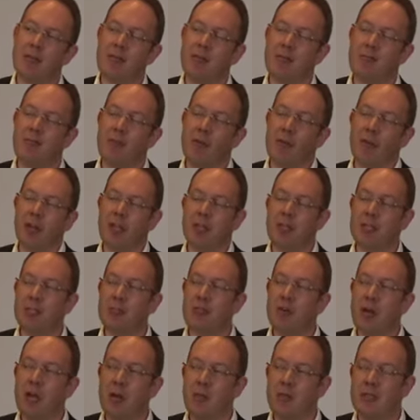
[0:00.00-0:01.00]
Florida
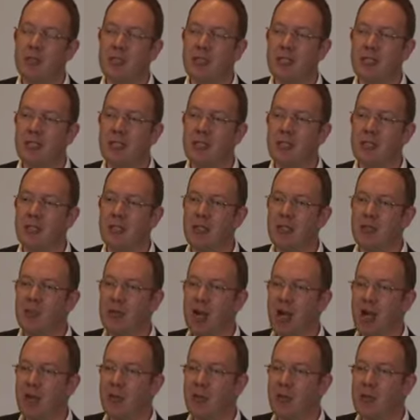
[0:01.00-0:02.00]
describes is an
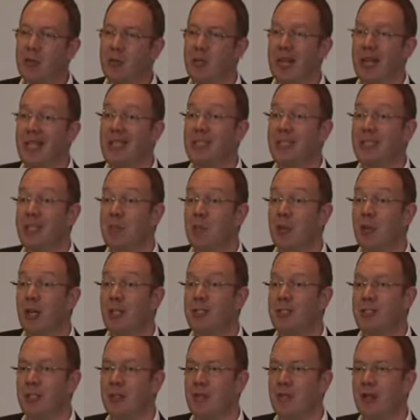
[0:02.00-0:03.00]
environment that
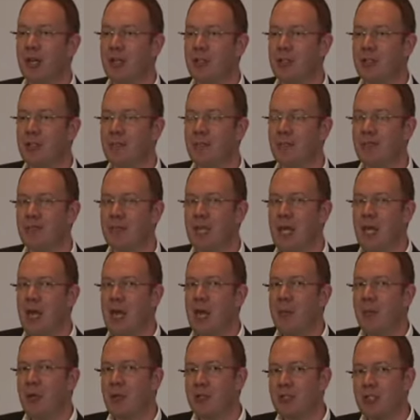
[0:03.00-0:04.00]
stimulates innovation.
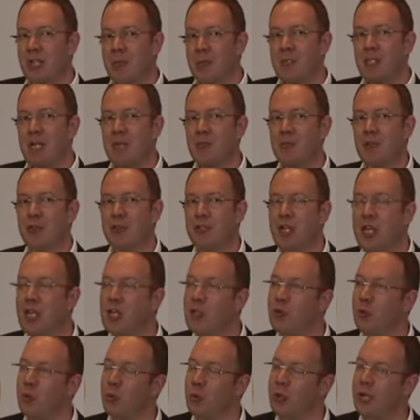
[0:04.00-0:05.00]
Because sometimes the
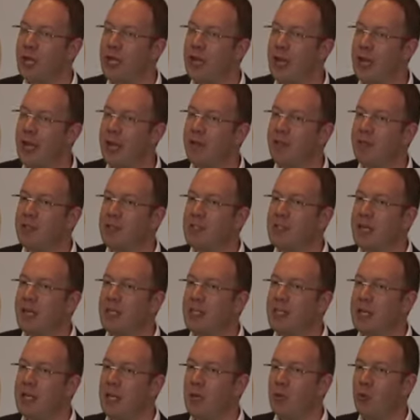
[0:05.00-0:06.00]
challenge what we have is
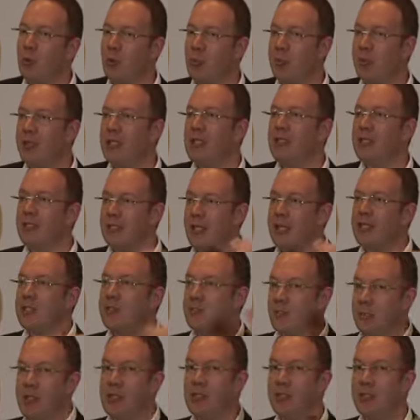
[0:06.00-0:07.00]
that we build, yes,
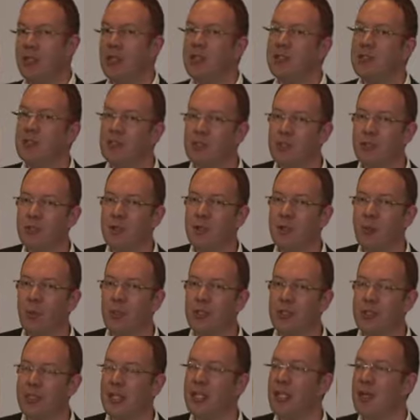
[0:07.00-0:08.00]
buildings, we
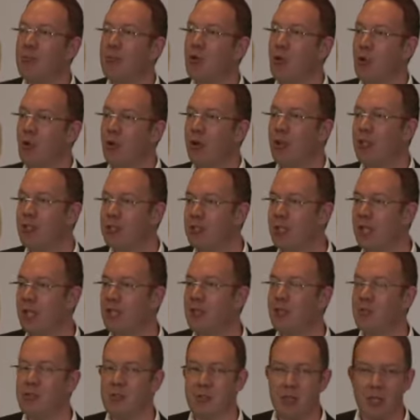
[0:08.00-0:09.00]
set up
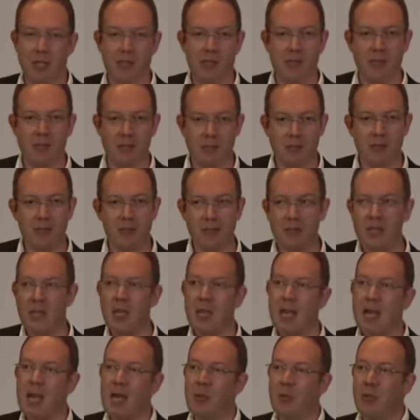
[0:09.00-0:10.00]
organizations, yes,
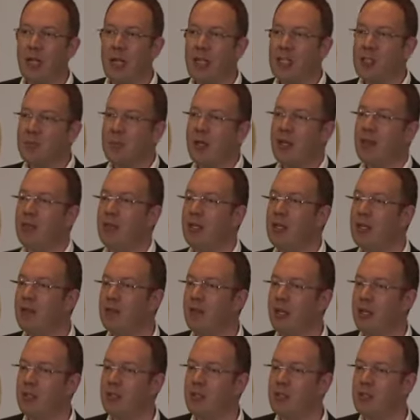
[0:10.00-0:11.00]
and we expect the
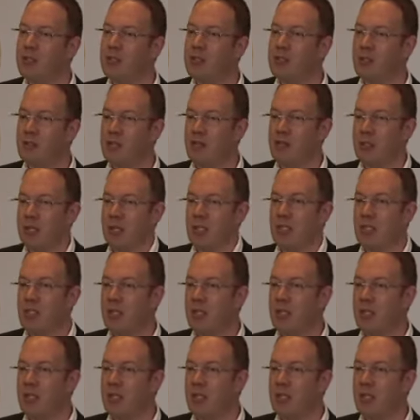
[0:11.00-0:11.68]
innovations to just